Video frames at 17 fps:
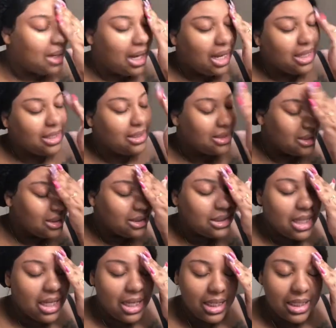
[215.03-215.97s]
I
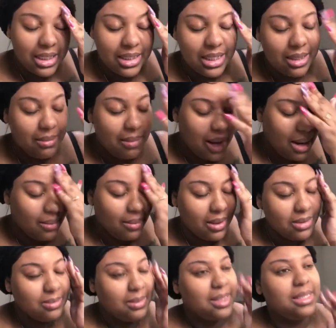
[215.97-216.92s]
just did my
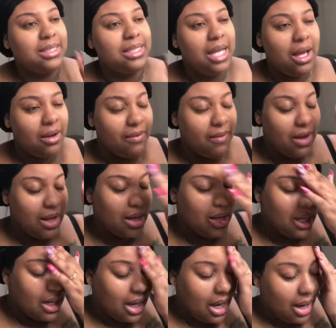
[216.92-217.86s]
eyebrows myself.
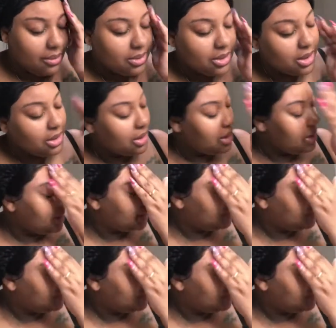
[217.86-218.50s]
I was gonna go